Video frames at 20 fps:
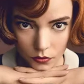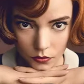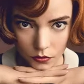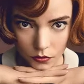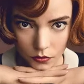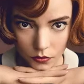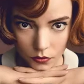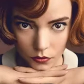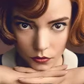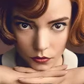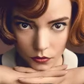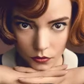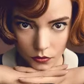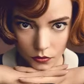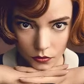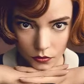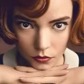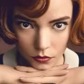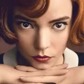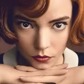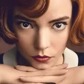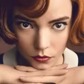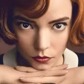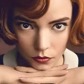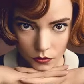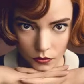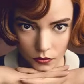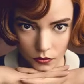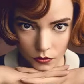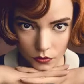
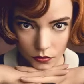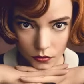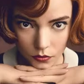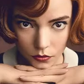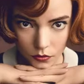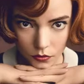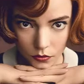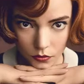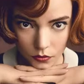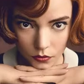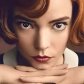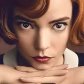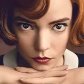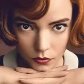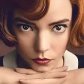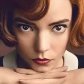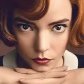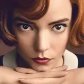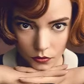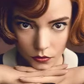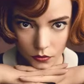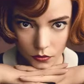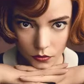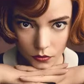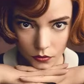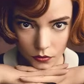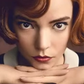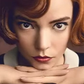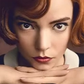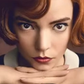
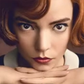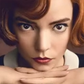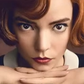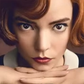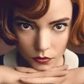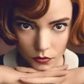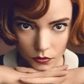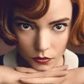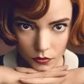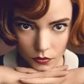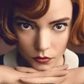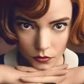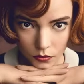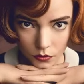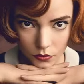The person shown says nothing.